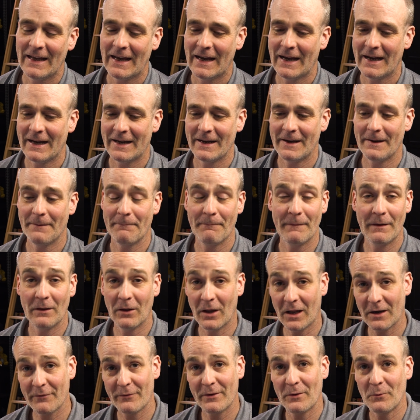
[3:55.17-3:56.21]
A
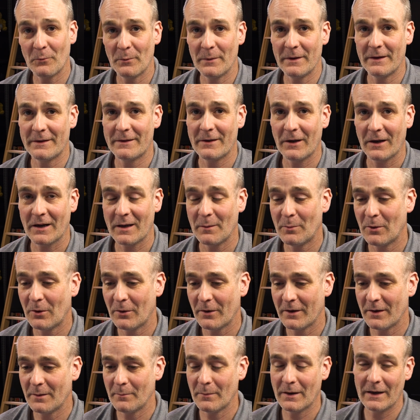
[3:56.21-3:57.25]
lot of it we talk
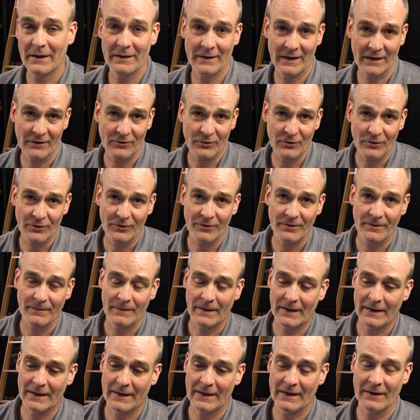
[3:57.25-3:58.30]
about in my lectures,
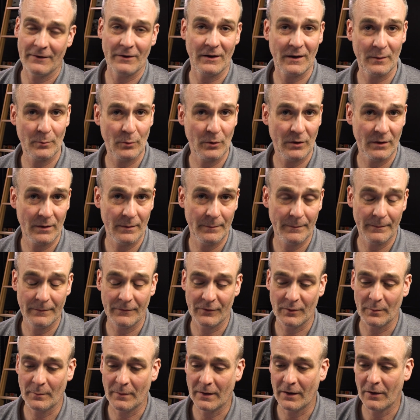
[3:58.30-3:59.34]
and I talk about it in
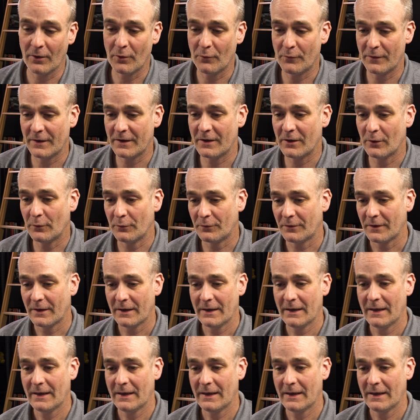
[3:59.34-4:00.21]
some of my other videos.